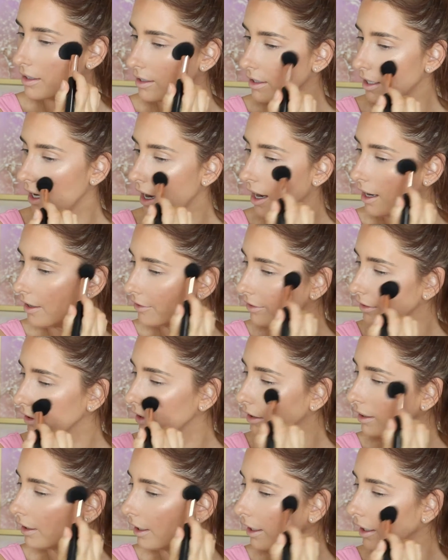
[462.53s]

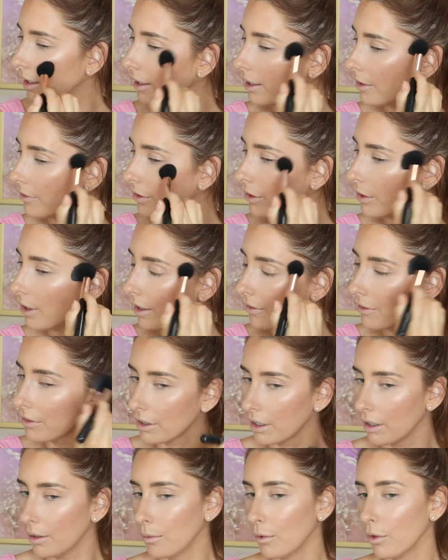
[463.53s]
Definitely, if you have
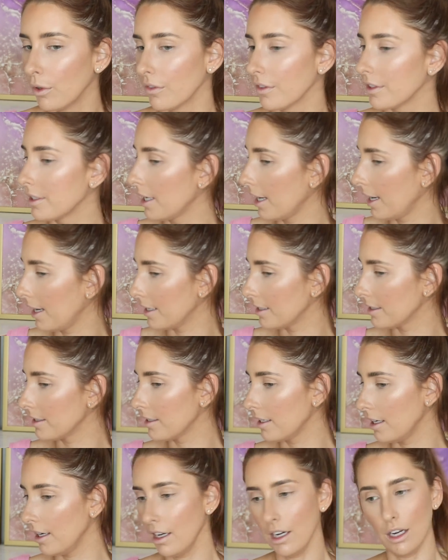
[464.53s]
got more of a tan
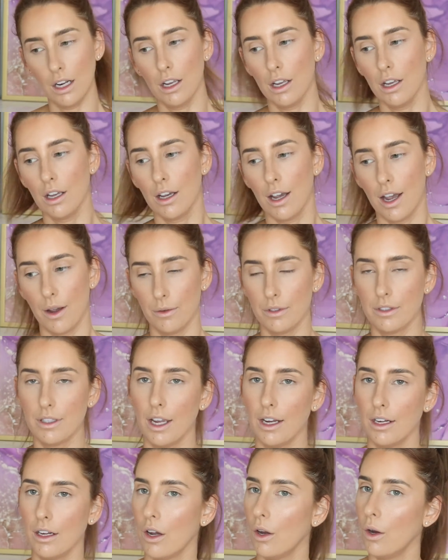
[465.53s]
skin, I would
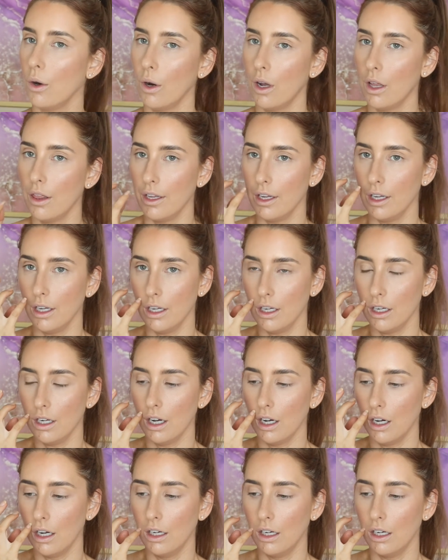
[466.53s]
say go the